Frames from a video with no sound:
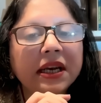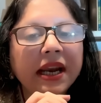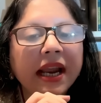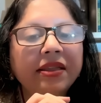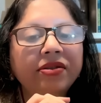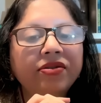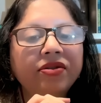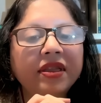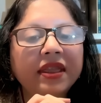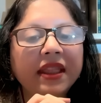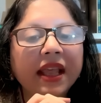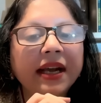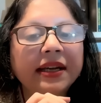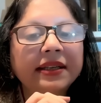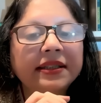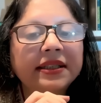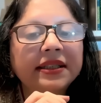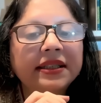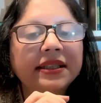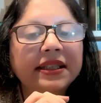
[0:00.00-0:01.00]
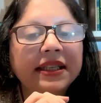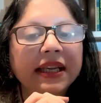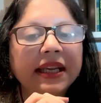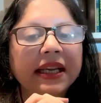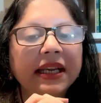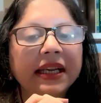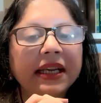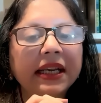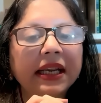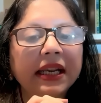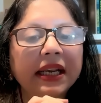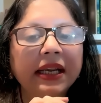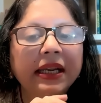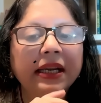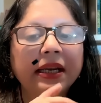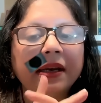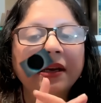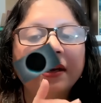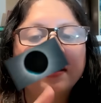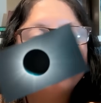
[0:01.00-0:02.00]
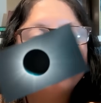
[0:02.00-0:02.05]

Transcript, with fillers: let that sink in.